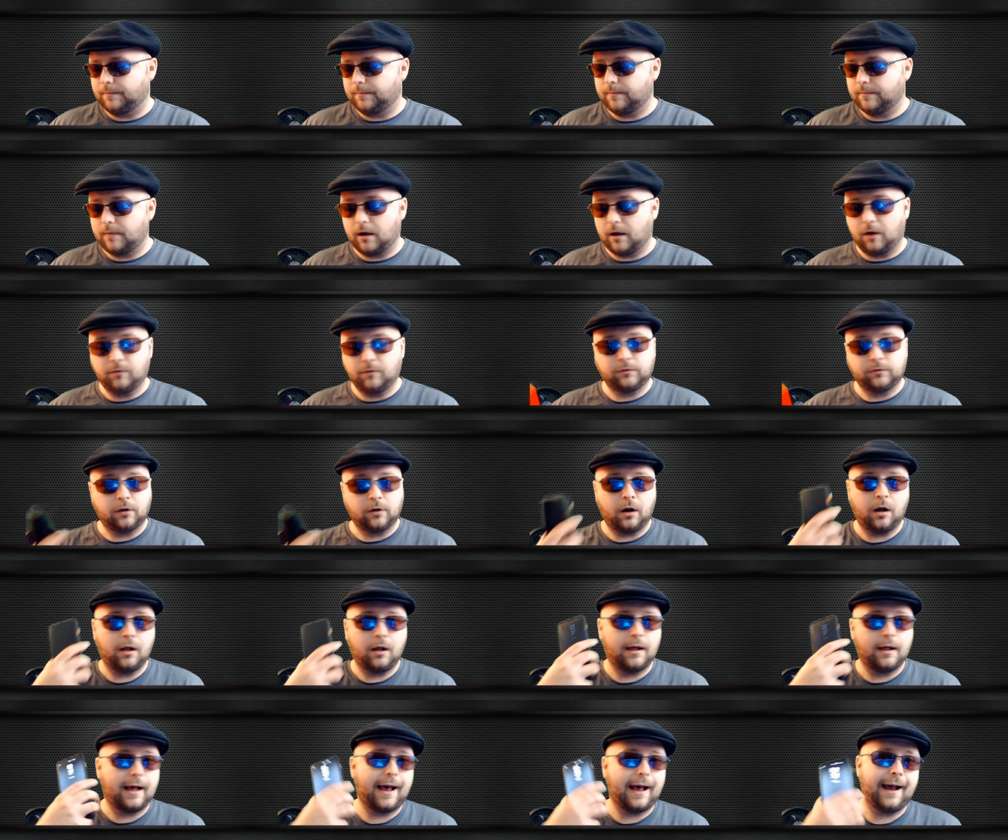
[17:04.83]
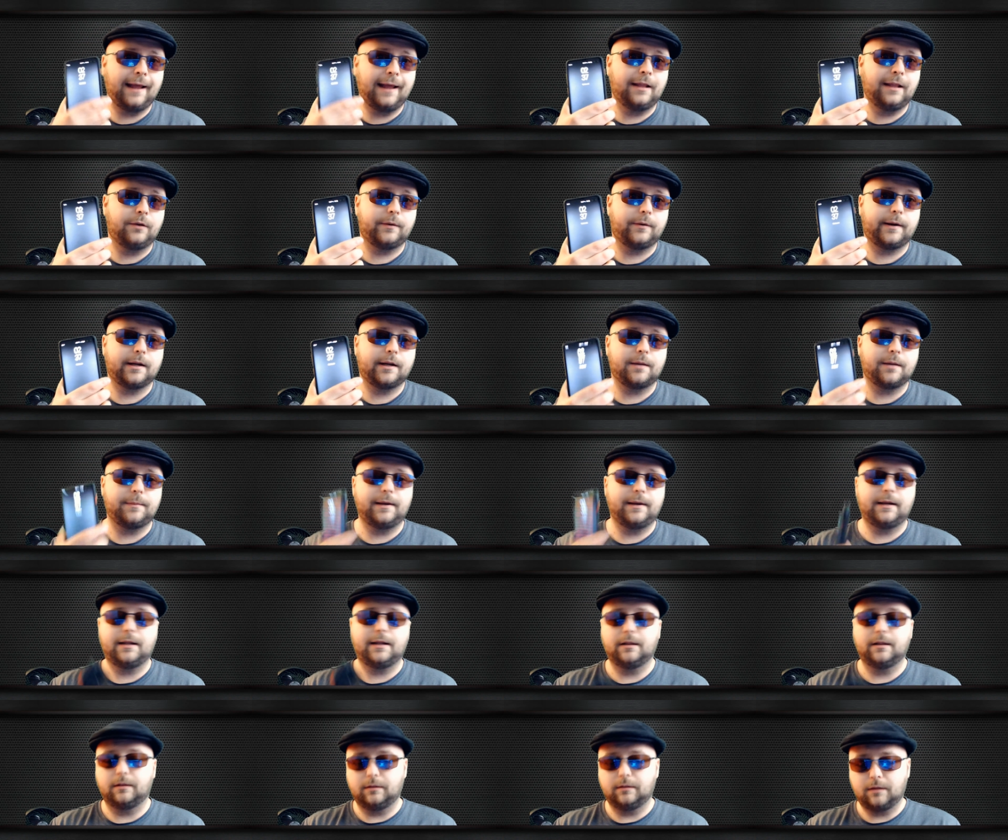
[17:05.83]
overall, highly recommend
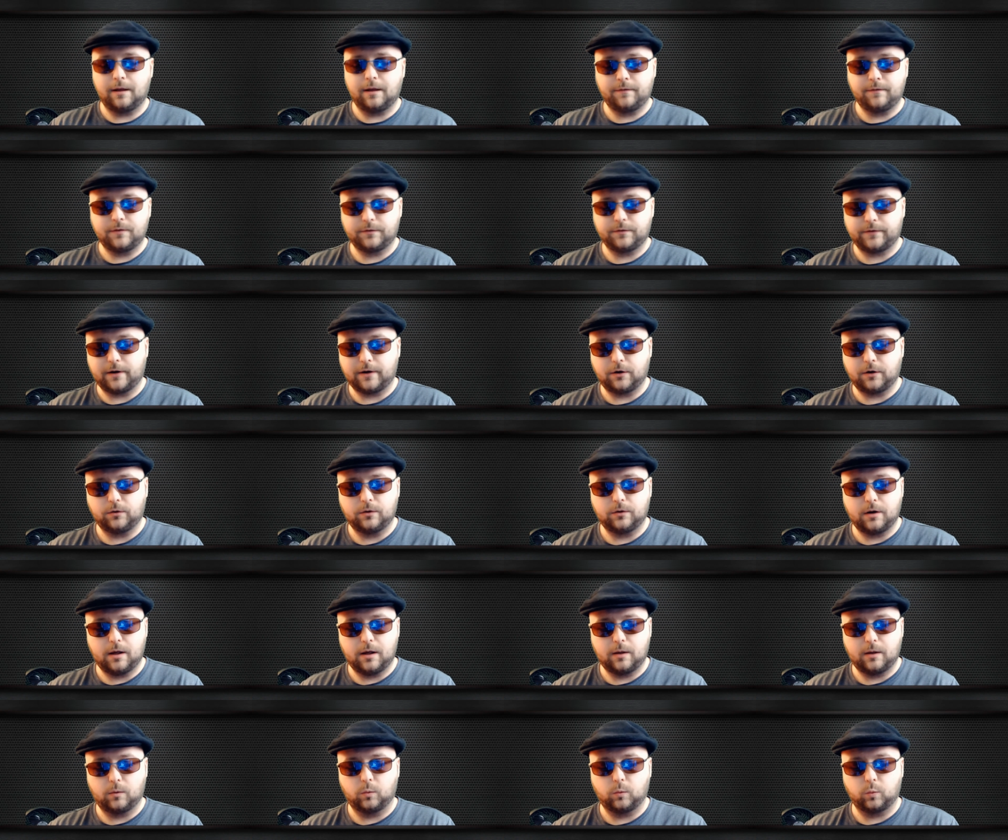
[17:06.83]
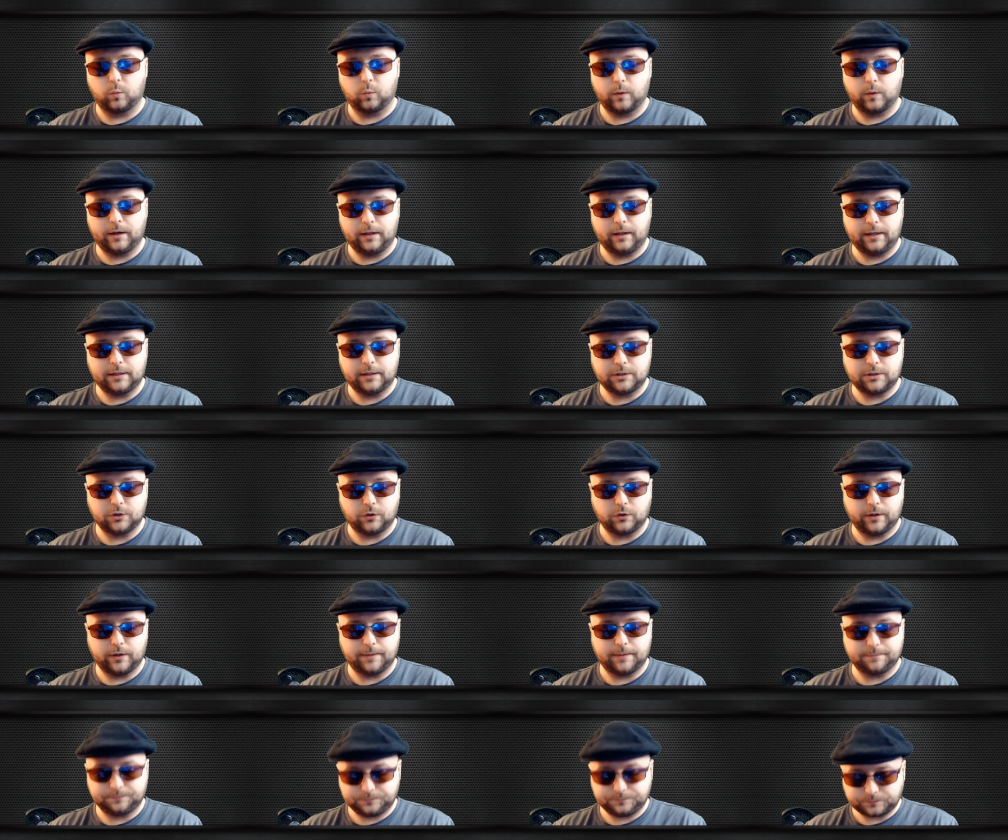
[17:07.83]
it. Love the phone. Really enjoy
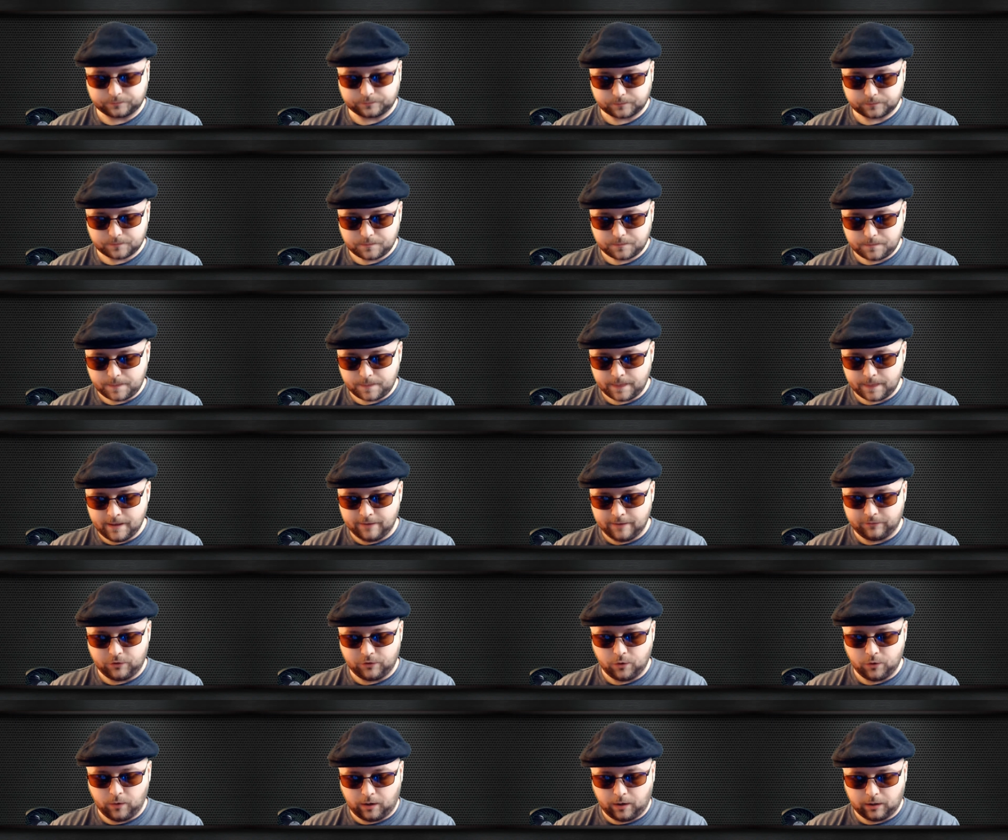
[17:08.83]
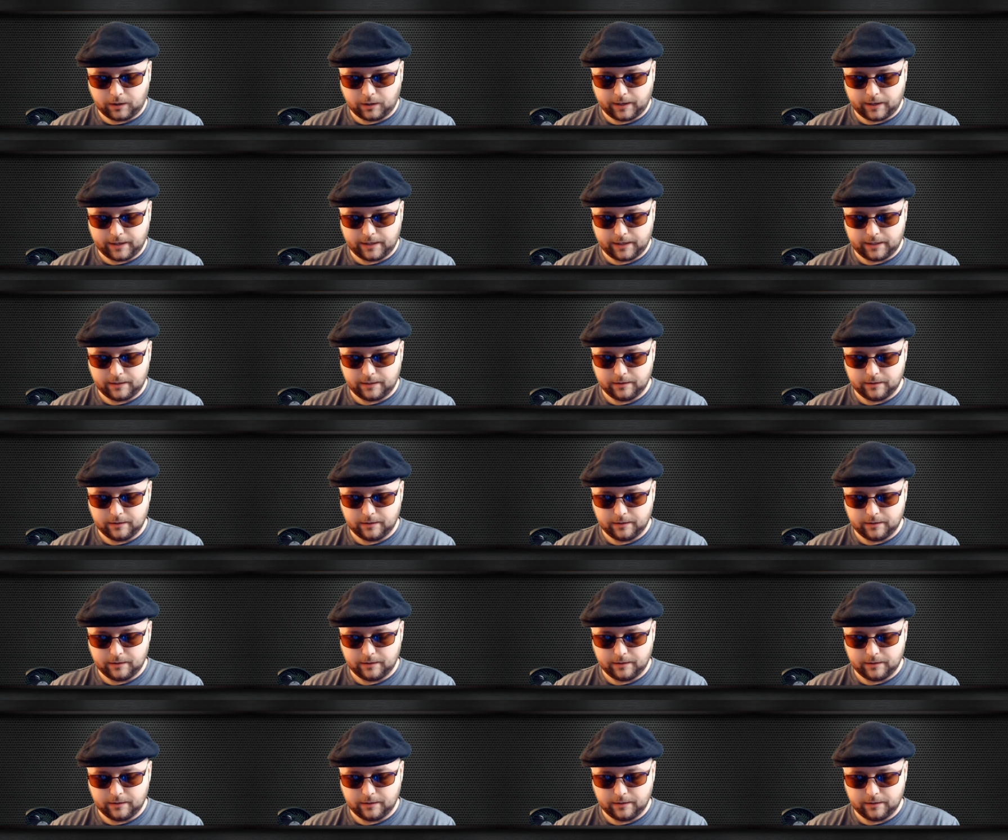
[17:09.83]
it. If you are a